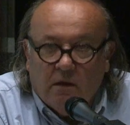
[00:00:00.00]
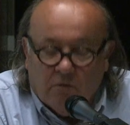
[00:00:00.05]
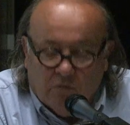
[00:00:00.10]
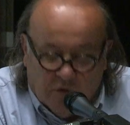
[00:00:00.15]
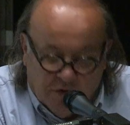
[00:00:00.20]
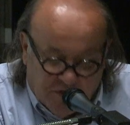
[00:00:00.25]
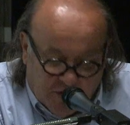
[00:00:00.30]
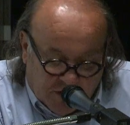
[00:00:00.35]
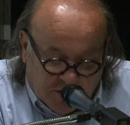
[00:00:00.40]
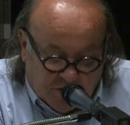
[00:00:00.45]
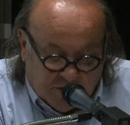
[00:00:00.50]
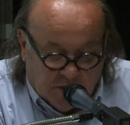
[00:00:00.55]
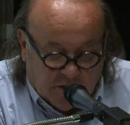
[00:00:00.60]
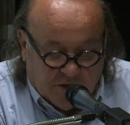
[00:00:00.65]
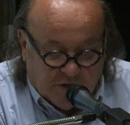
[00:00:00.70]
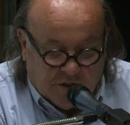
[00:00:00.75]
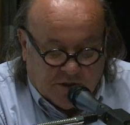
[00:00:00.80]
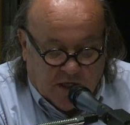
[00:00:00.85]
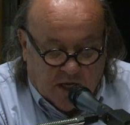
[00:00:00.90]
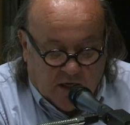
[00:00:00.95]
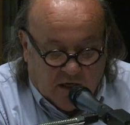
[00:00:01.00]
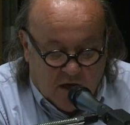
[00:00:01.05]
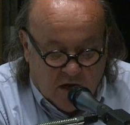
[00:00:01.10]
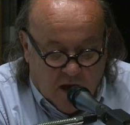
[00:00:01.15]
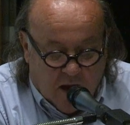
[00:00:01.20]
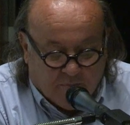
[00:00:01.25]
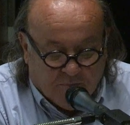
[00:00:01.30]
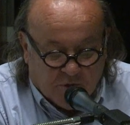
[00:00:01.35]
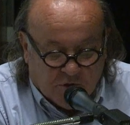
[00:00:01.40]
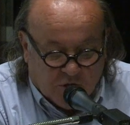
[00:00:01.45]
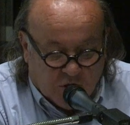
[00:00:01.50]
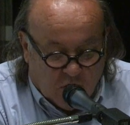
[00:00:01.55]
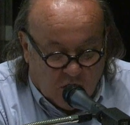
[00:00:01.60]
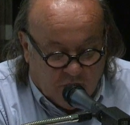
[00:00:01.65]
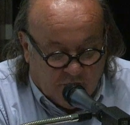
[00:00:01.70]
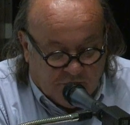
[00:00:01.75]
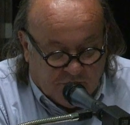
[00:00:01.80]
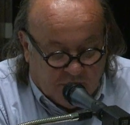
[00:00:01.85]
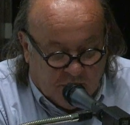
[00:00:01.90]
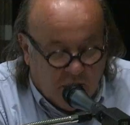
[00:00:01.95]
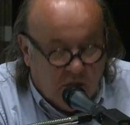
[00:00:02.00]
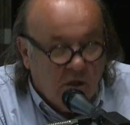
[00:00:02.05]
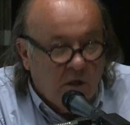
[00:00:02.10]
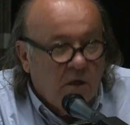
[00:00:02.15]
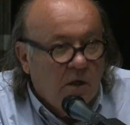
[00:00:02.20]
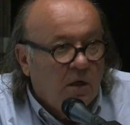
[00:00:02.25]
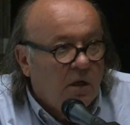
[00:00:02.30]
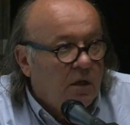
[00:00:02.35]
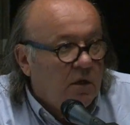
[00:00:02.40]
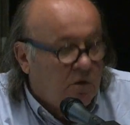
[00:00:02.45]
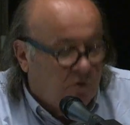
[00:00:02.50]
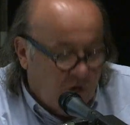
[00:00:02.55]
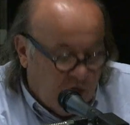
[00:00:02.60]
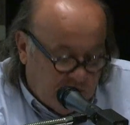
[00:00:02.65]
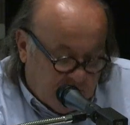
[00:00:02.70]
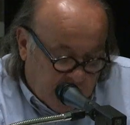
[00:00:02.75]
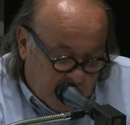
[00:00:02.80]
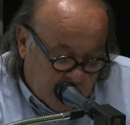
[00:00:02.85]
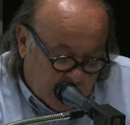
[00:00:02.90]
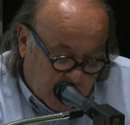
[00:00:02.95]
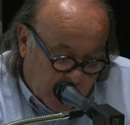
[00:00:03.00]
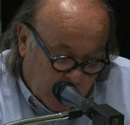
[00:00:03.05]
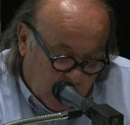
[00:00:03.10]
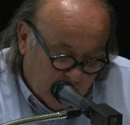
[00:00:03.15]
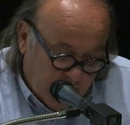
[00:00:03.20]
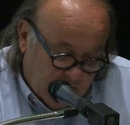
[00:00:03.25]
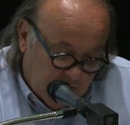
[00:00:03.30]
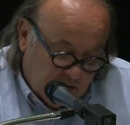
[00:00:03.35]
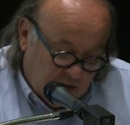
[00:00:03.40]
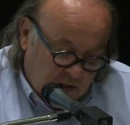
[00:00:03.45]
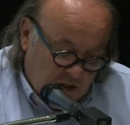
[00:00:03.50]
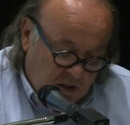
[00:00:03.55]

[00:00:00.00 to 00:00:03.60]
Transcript: resistance taking up reserves, increasing settlement,